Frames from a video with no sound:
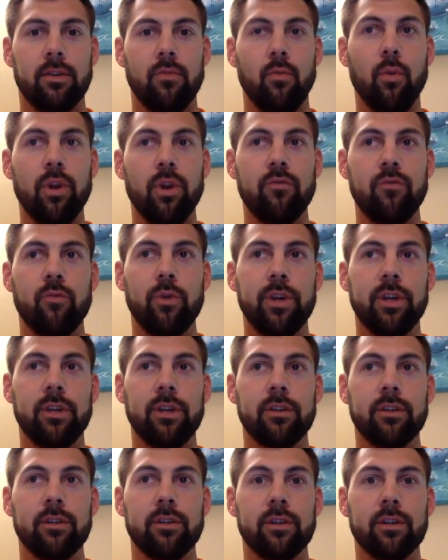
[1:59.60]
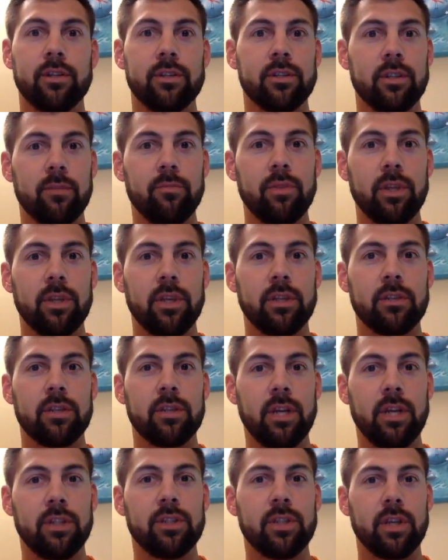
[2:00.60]
What if we can simply
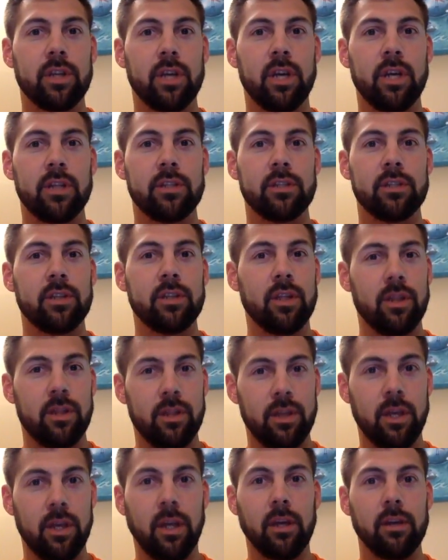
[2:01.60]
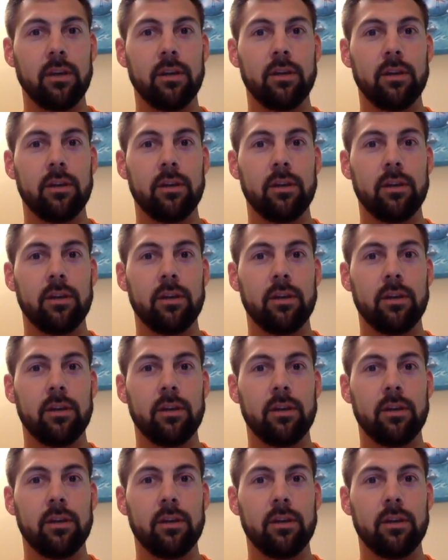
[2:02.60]
teach the kids to think